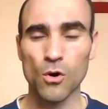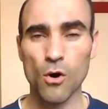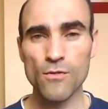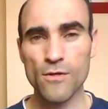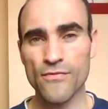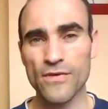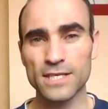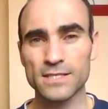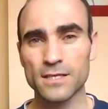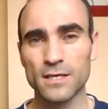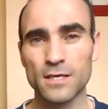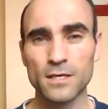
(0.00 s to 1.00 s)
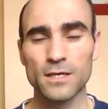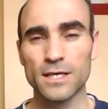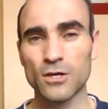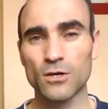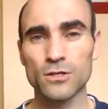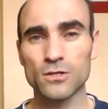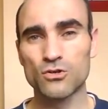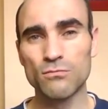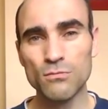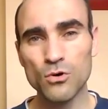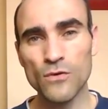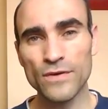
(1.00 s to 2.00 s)
other things in order to
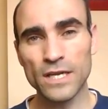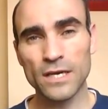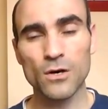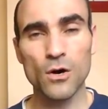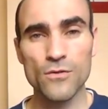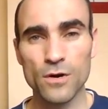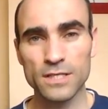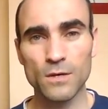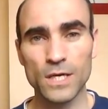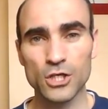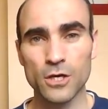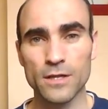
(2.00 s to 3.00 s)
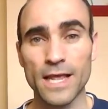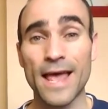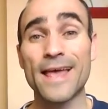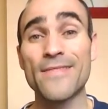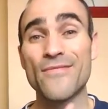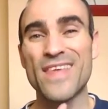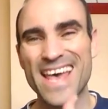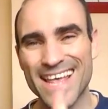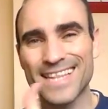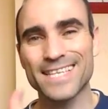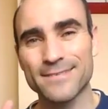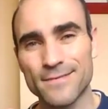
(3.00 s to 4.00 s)
move in another direction, and
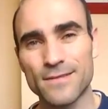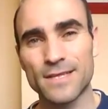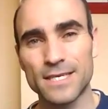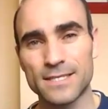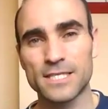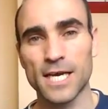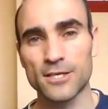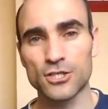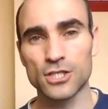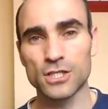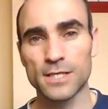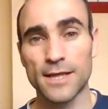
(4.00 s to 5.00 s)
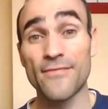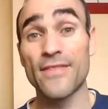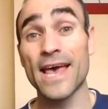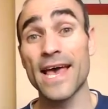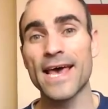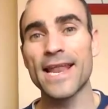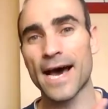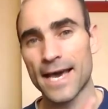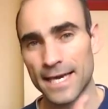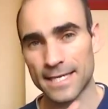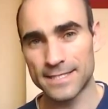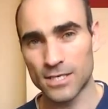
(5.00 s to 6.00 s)
then things change, and then I
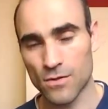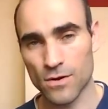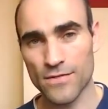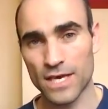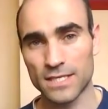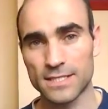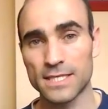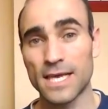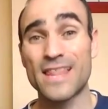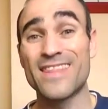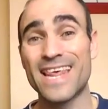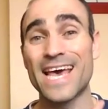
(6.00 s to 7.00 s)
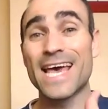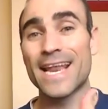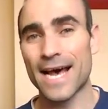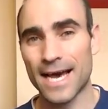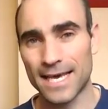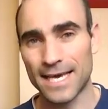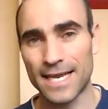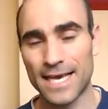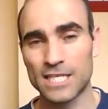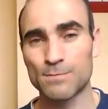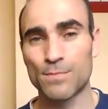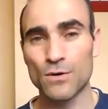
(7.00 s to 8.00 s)
can see other things, and then I can
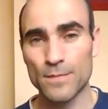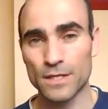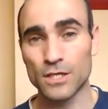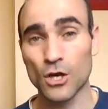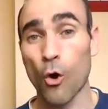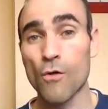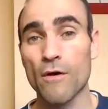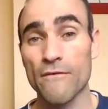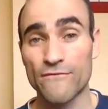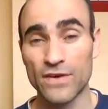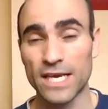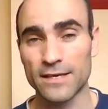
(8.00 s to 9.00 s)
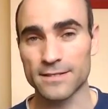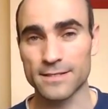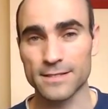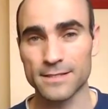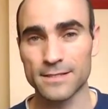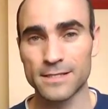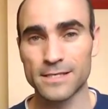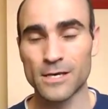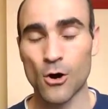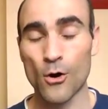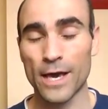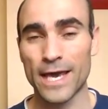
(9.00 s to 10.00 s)
experiment other feelings.
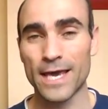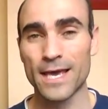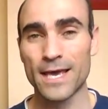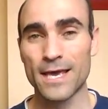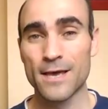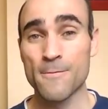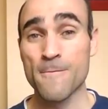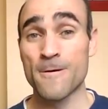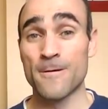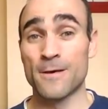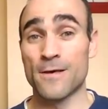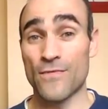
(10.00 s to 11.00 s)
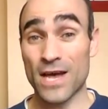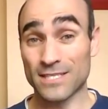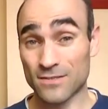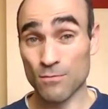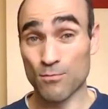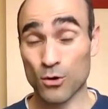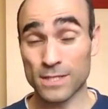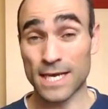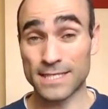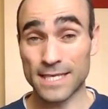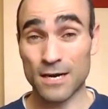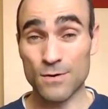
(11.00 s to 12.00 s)
Okay, that's the
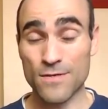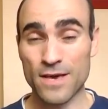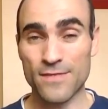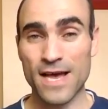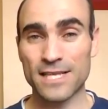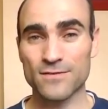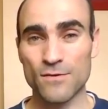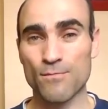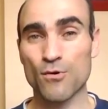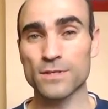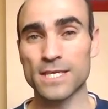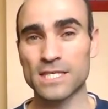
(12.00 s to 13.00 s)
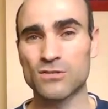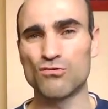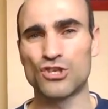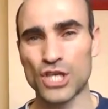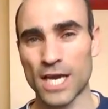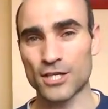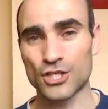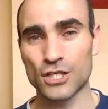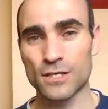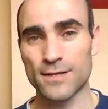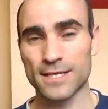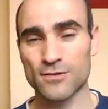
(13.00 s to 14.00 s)
process. I really think that's the process to
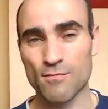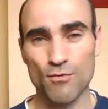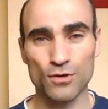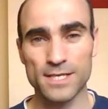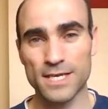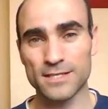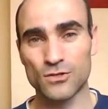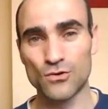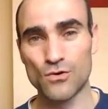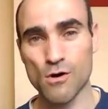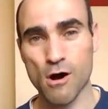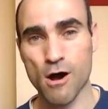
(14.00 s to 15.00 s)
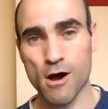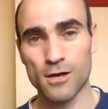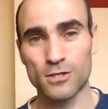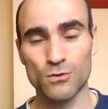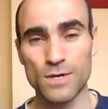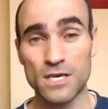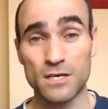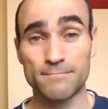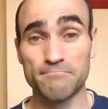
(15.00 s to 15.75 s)
change. That's the process to really